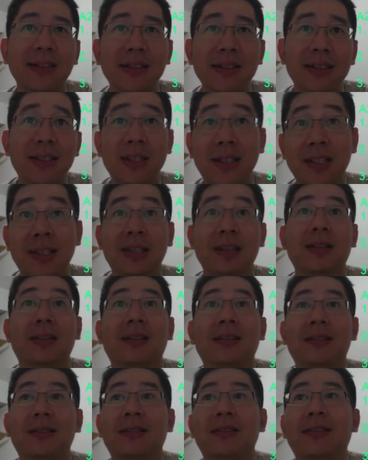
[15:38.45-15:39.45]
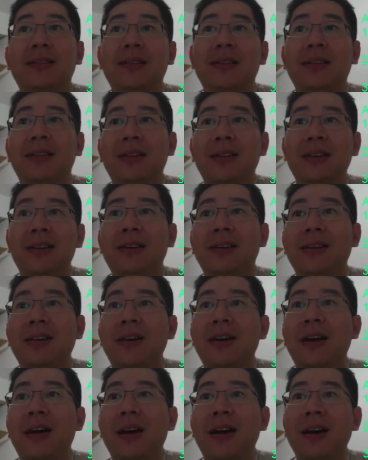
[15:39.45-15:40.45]
skill
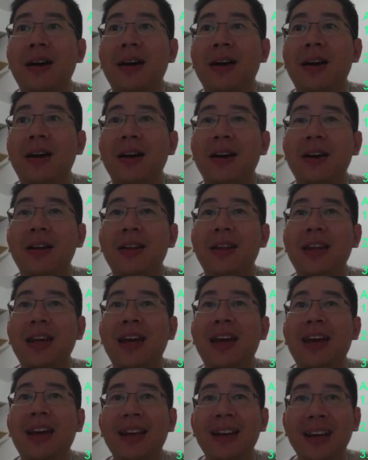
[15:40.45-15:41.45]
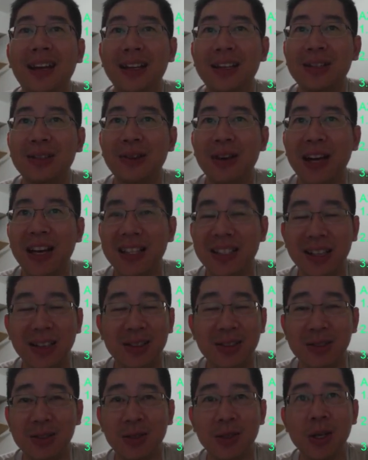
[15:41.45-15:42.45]
that A2 has,
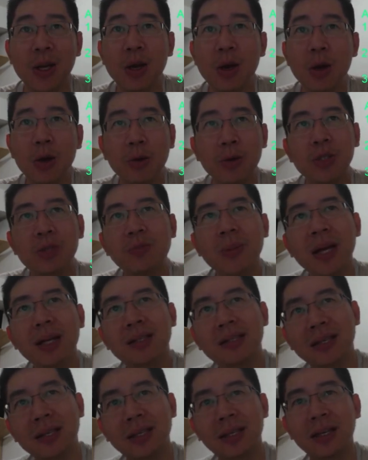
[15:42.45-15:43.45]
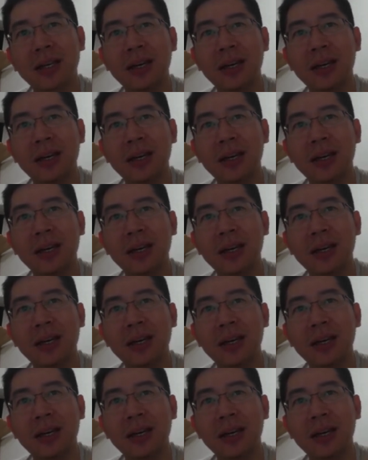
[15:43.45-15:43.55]
which makes it